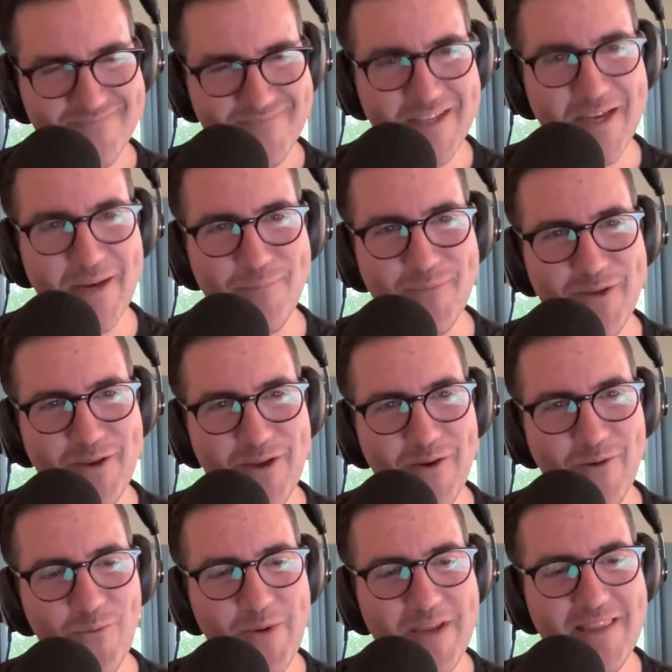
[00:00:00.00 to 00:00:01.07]
Yep.
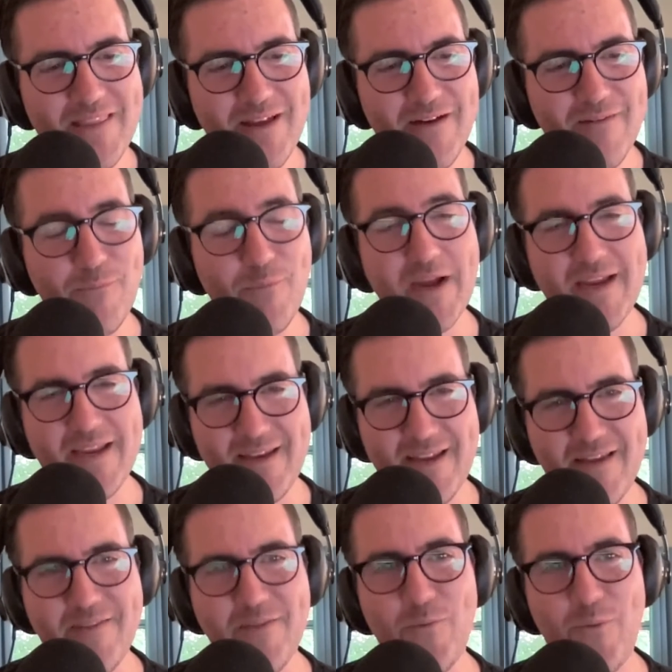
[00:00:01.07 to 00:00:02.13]
We love breaking
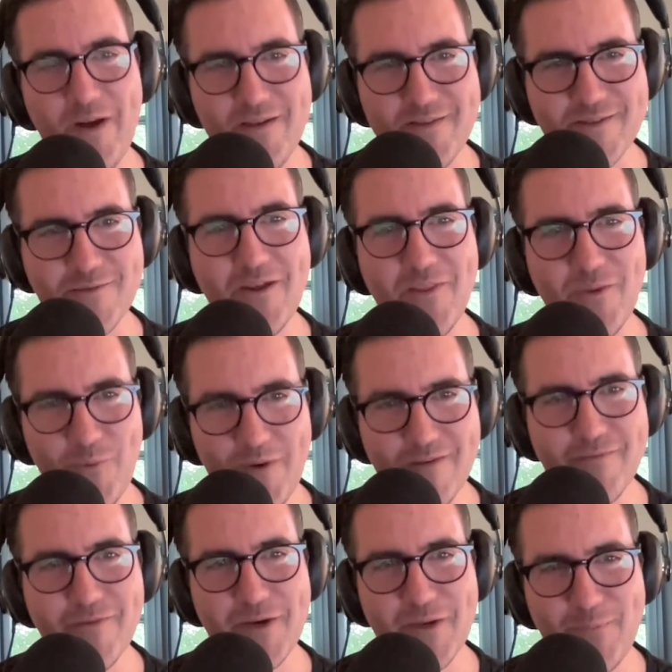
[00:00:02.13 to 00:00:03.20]
down the walls around the We Are
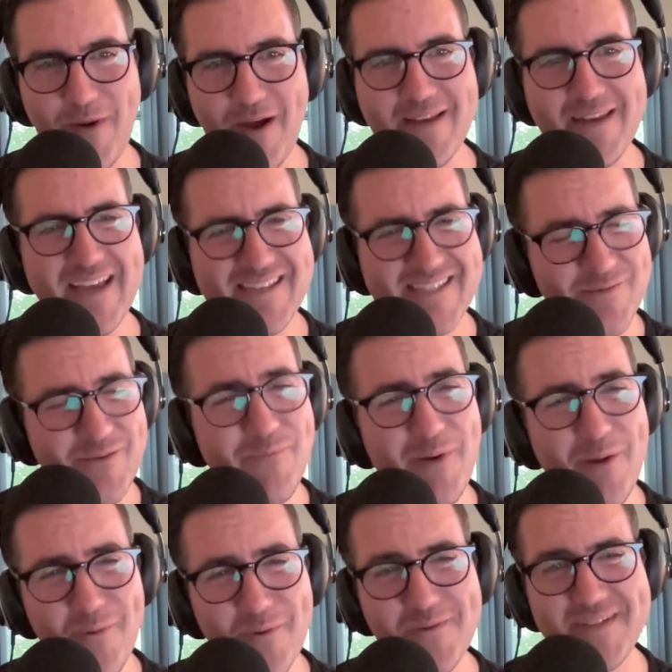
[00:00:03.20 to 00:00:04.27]
for Good podcast. And we
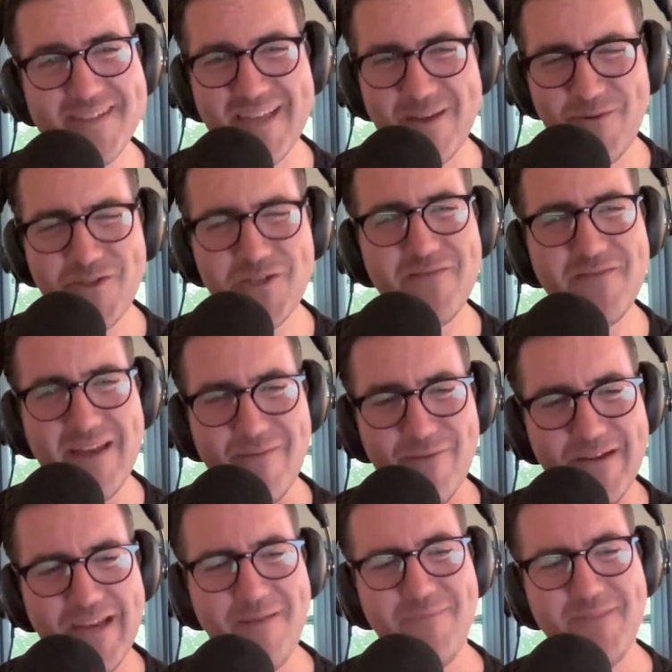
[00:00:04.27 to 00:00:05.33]
publicly said we should have never
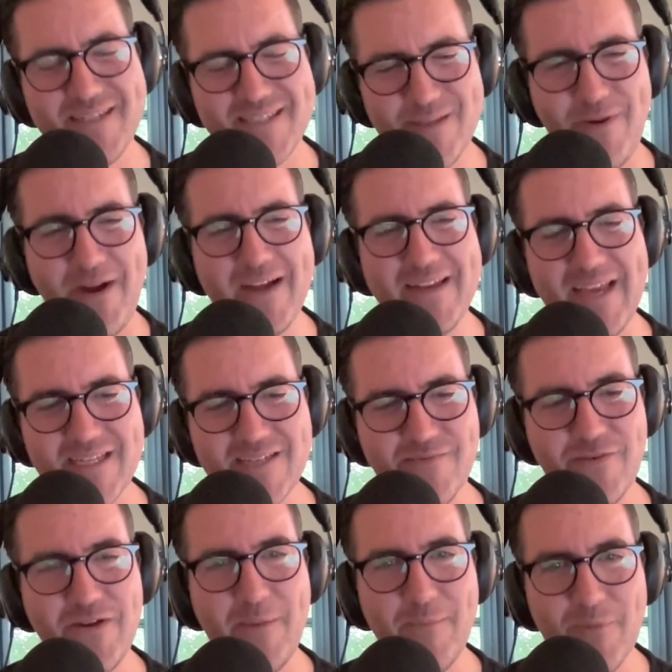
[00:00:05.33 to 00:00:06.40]
named this the podcast for
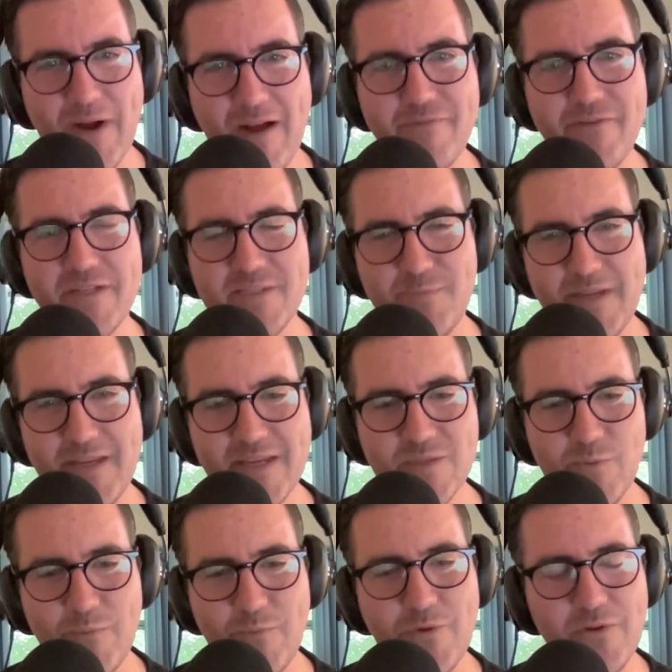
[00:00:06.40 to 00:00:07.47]
nonprofits because
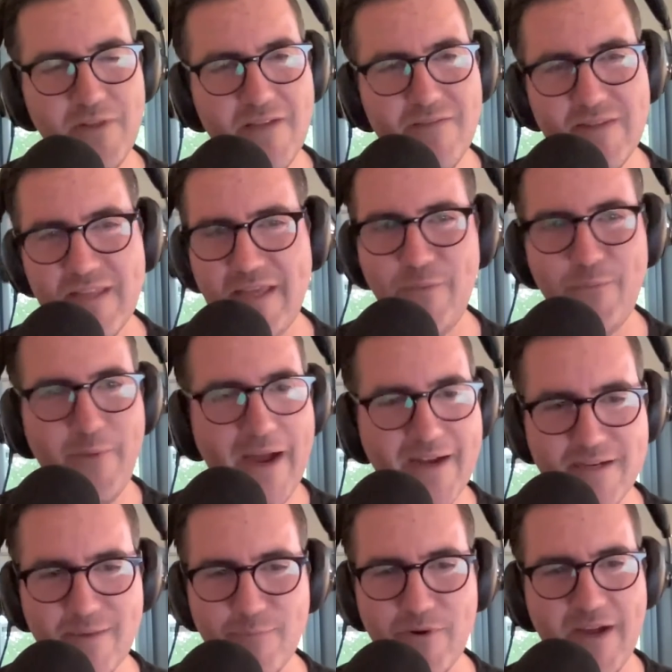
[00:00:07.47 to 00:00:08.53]
we believe in the impact
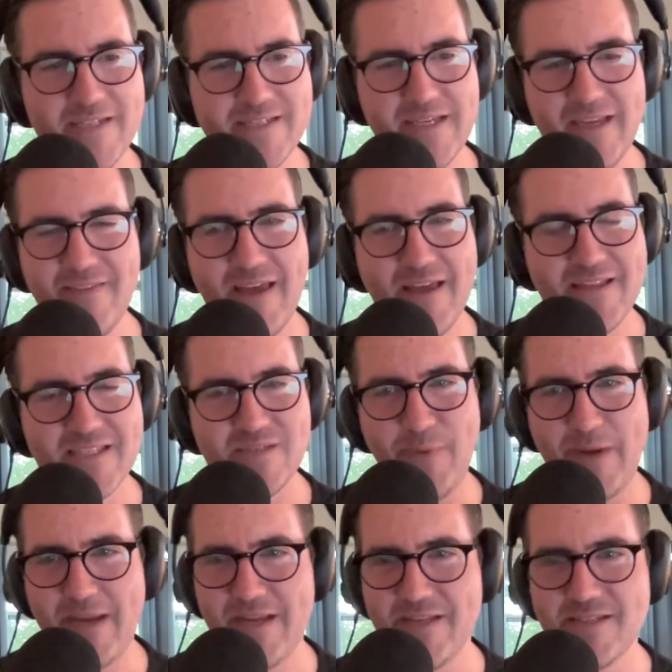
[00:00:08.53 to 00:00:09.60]
uprising. And that
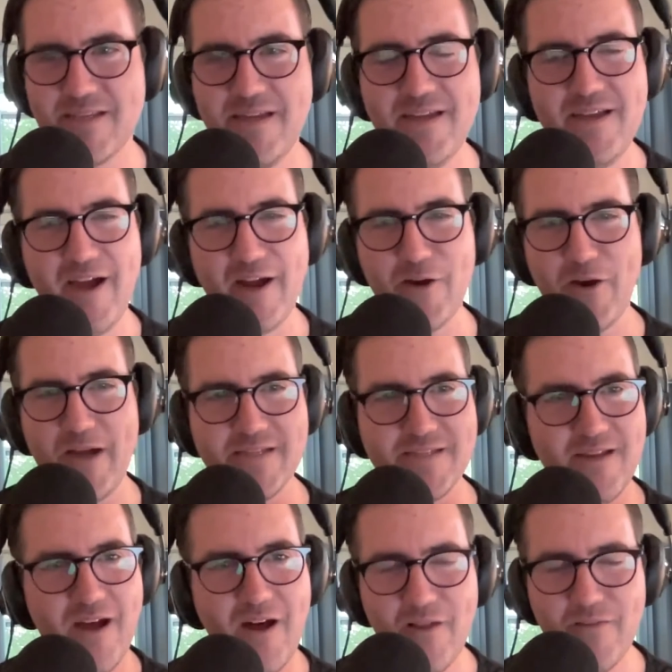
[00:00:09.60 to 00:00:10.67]
spans across
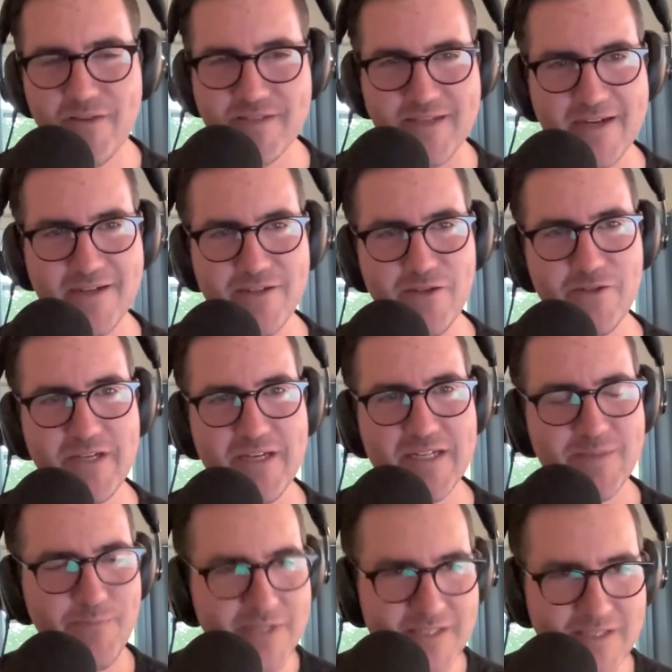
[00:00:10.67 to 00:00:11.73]
all the sectors, and it's
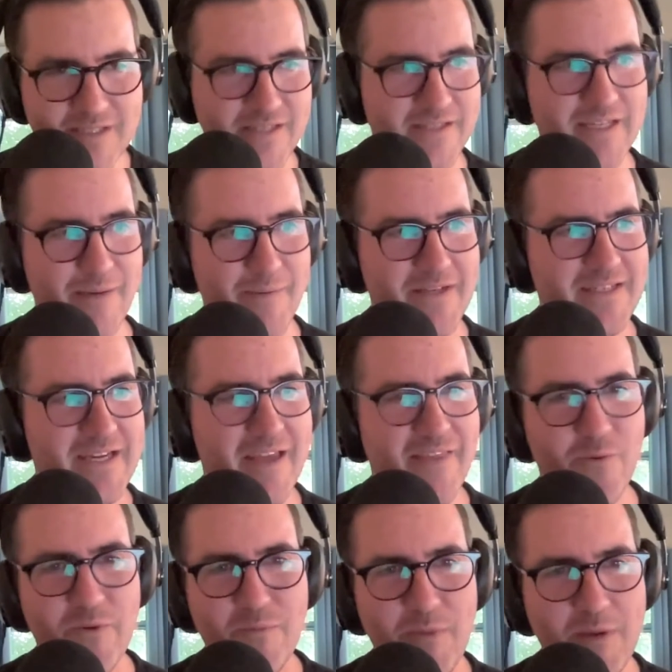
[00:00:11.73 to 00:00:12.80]
businesses coming together
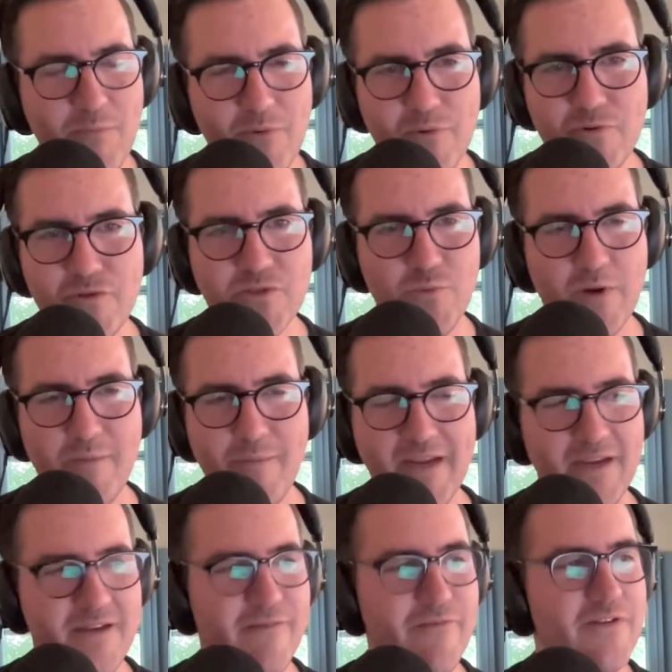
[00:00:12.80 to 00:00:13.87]
with people who just want to make a
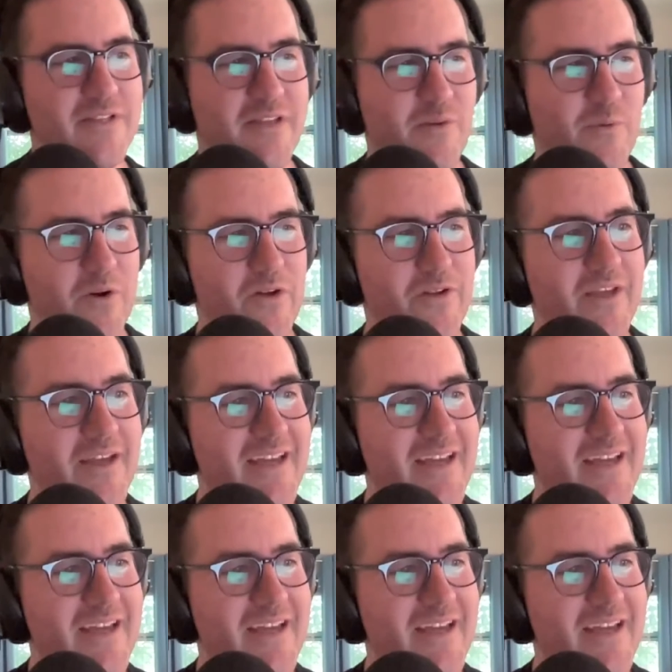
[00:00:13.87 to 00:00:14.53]
difference in the world.